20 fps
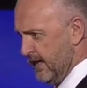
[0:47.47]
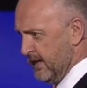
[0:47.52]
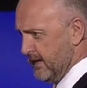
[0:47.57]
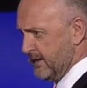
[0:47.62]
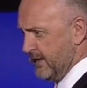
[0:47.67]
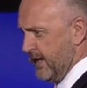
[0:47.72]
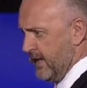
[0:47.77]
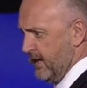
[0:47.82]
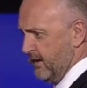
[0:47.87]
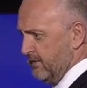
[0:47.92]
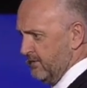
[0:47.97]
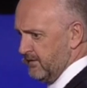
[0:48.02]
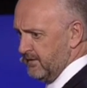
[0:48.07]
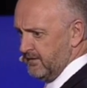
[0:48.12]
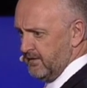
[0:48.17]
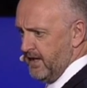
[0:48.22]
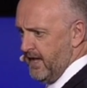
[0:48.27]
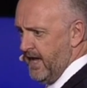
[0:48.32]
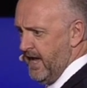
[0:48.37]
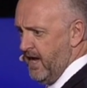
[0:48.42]
Now,
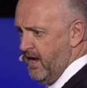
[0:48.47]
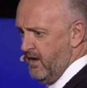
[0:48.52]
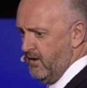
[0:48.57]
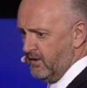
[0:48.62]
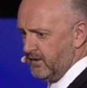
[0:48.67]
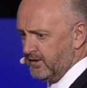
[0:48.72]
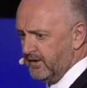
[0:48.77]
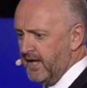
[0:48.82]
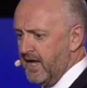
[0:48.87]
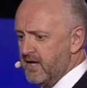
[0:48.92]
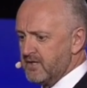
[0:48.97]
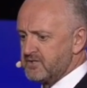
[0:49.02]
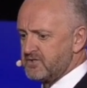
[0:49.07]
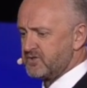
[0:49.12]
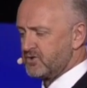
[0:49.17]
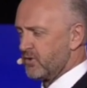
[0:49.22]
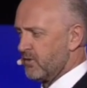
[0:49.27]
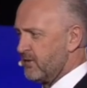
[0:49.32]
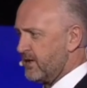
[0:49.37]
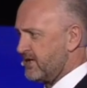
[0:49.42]
our cloud
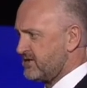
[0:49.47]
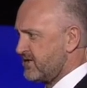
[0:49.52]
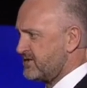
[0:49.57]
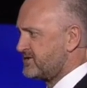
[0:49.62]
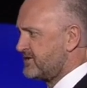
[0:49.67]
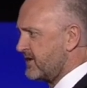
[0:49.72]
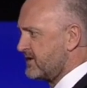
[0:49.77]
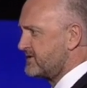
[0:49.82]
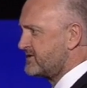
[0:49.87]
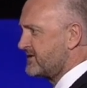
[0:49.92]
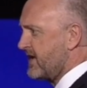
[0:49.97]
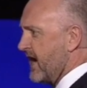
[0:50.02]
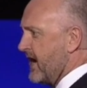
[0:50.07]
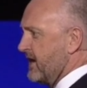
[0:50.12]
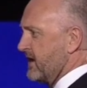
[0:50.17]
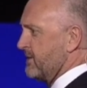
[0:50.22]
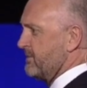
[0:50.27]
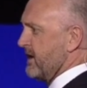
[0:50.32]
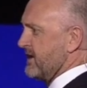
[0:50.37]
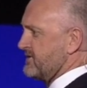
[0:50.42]
story, as I said,
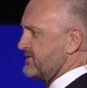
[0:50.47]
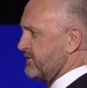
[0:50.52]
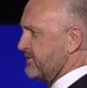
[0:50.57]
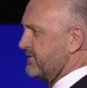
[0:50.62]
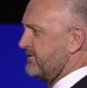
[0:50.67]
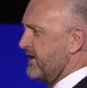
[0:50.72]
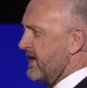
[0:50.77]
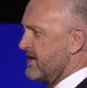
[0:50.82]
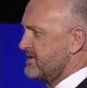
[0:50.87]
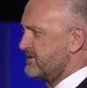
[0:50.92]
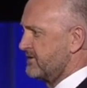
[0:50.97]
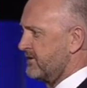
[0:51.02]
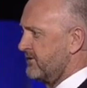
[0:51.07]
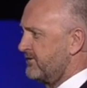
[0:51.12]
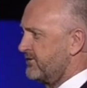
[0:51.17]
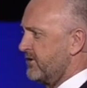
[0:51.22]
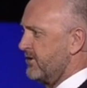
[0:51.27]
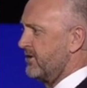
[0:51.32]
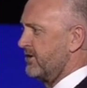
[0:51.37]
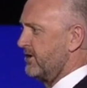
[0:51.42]
started about
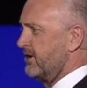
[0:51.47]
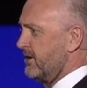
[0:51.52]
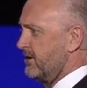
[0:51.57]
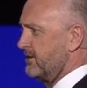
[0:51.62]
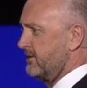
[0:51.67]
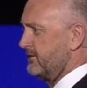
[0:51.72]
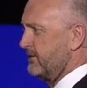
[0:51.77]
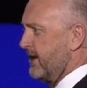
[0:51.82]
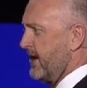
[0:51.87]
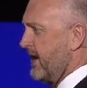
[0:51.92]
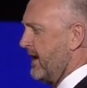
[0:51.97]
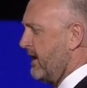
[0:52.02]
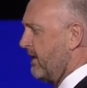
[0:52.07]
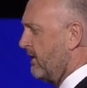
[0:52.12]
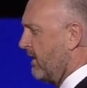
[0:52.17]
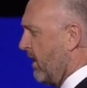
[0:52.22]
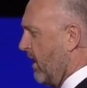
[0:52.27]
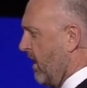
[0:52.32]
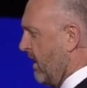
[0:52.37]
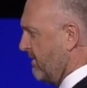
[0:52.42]
2013.
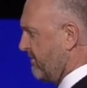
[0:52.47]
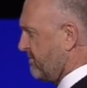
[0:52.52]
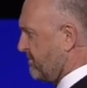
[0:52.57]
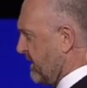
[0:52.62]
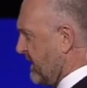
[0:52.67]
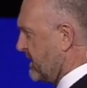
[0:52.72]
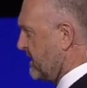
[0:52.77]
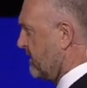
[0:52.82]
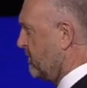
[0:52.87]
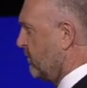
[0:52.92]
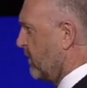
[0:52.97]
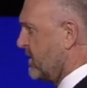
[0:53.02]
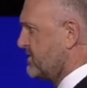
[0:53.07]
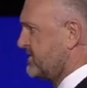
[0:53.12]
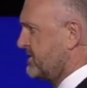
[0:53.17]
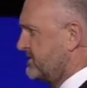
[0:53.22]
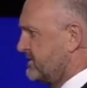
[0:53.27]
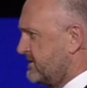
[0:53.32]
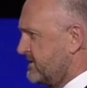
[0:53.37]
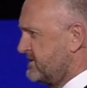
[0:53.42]
Now, I've been in
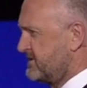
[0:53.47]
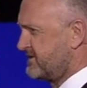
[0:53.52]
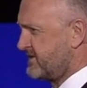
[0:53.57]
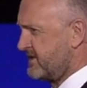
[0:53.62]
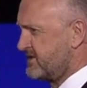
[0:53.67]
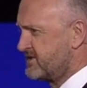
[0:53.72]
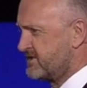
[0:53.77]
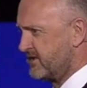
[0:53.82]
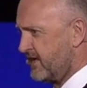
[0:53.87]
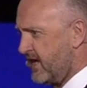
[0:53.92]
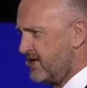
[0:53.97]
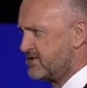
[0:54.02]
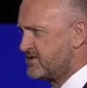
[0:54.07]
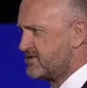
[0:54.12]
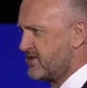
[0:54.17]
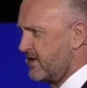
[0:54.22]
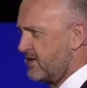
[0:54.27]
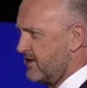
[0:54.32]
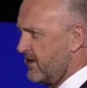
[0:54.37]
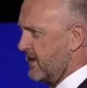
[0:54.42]
Washington since late
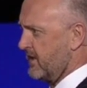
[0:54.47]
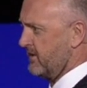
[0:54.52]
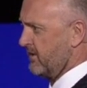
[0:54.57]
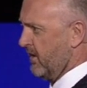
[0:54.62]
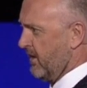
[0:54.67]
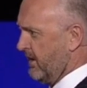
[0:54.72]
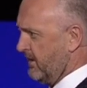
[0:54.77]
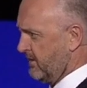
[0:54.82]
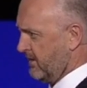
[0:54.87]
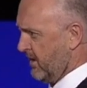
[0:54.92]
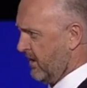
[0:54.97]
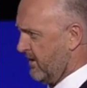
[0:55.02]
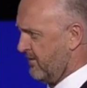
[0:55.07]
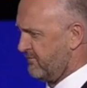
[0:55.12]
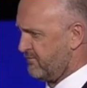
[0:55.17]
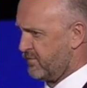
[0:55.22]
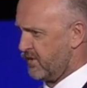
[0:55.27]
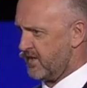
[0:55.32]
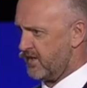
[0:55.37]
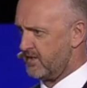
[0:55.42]
Sunday night.
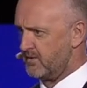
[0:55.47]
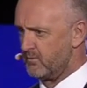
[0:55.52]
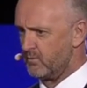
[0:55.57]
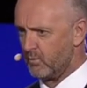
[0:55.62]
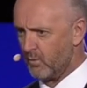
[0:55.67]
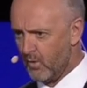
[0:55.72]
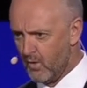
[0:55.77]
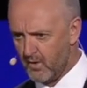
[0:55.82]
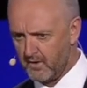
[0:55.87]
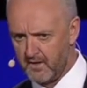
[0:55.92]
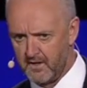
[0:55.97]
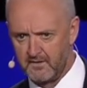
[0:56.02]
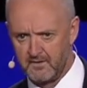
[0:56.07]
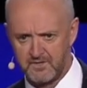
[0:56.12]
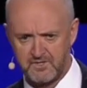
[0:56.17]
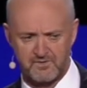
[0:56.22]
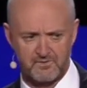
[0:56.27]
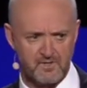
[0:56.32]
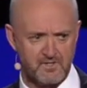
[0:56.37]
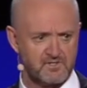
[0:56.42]
I've been walking the
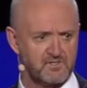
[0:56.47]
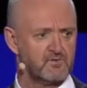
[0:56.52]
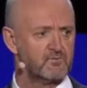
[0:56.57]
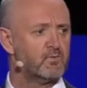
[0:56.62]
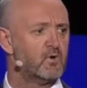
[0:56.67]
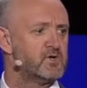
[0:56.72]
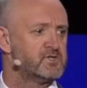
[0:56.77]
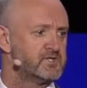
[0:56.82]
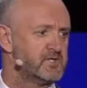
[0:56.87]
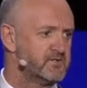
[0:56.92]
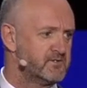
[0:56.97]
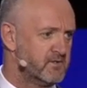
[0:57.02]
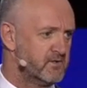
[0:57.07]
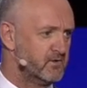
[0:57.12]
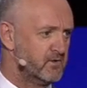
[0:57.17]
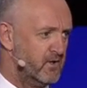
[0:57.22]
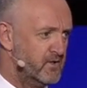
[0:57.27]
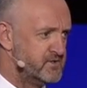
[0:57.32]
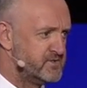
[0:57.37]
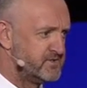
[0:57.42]
streets of Washington
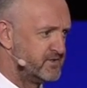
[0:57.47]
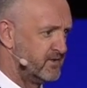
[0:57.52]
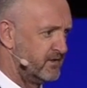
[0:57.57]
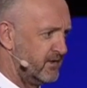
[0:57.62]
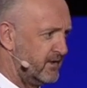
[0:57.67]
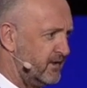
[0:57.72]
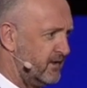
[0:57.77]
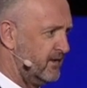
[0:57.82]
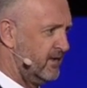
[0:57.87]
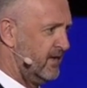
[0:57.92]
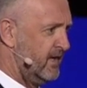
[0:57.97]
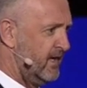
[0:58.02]
constantly.